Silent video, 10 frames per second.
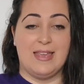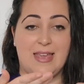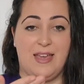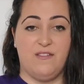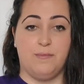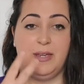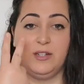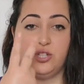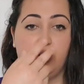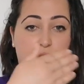"Give
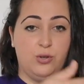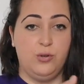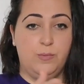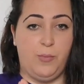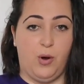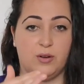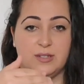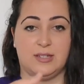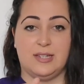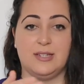me 2
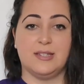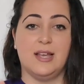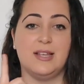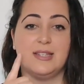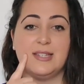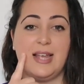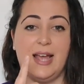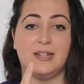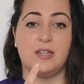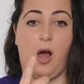boxes,"
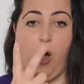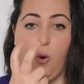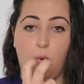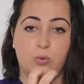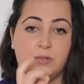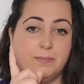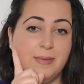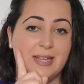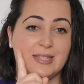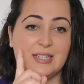said old
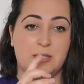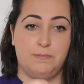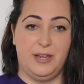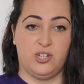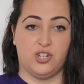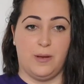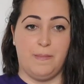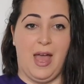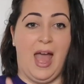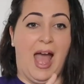Mrs. Bishop,
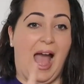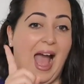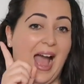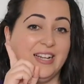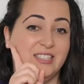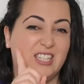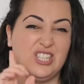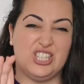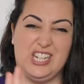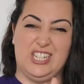and
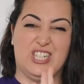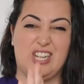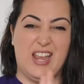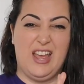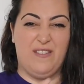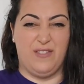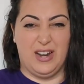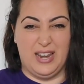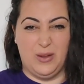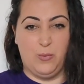she
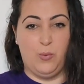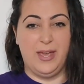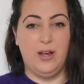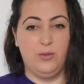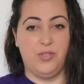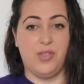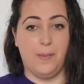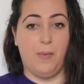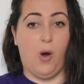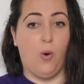cheerfully wheeled
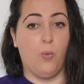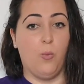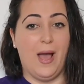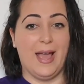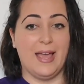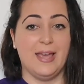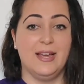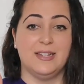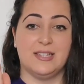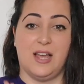them away
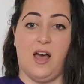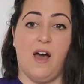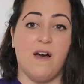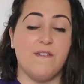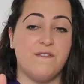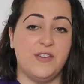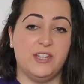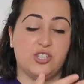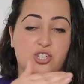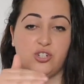to her fish
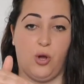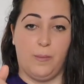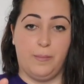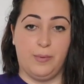shop.